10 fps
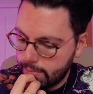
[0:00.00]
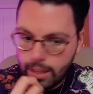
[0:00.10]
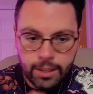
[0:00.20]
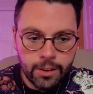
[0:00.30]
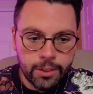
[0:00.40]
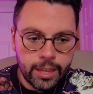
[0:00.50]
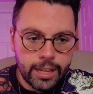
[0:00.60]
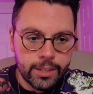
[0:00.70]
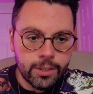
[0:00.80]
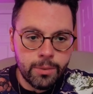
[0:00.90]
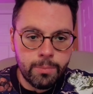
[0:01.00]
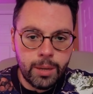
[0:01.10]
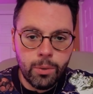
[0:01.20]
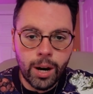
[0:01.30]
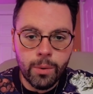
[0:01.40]
And the other thing is to
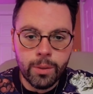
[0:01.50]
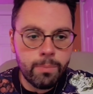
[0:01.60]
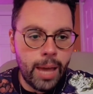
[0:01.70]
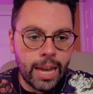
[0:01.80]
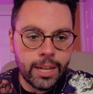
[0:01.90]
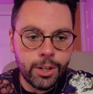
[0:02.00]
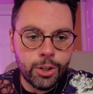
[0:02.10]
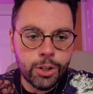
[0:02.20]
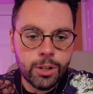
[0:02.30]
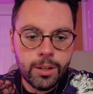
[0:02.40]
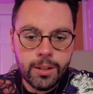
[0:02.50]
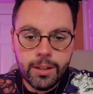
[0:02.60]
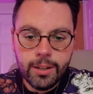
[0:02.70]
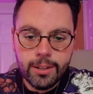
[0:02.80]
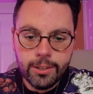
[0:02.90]
be aware with baggage.
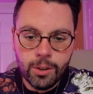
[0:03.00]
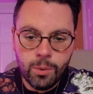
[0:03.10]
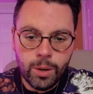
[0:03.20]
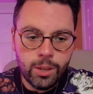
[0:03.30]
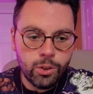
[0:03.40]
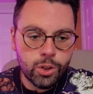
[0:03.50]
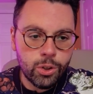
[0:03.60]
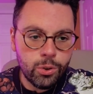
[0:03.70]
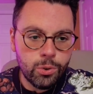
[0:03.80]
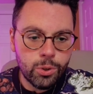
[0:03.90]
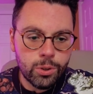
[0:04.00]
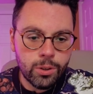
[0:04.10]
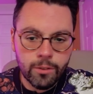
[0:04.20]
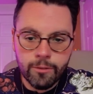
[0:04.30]
So when you choose your